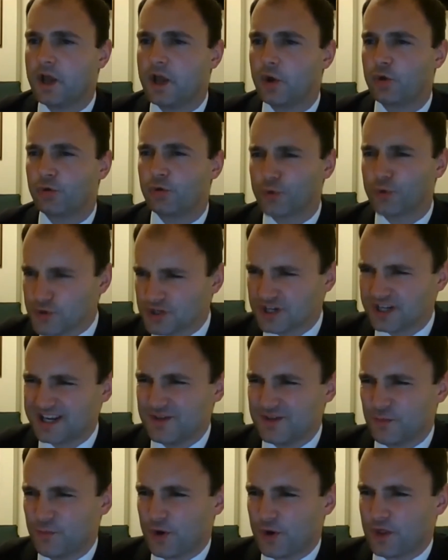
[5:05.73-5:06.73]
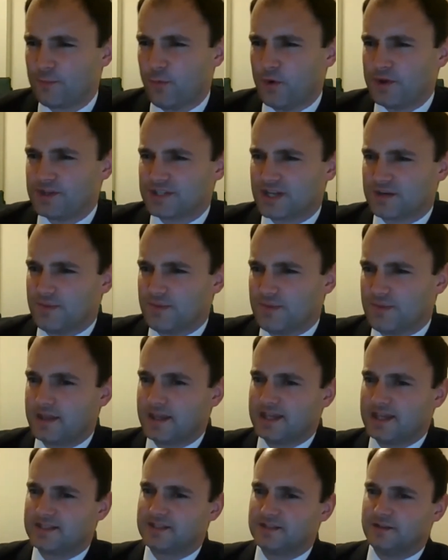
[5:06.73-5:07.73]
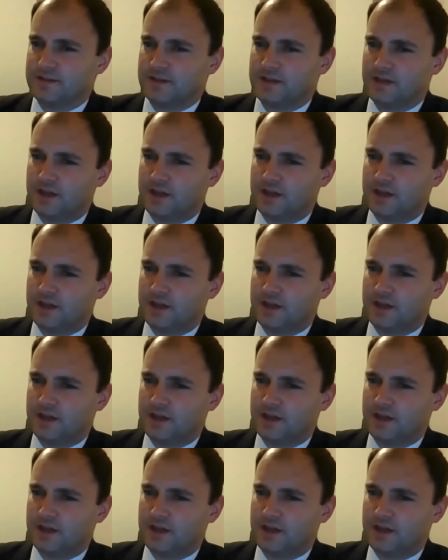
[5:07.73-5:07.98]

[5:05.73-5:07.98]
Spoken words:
Crucially, one of the points I'd make is that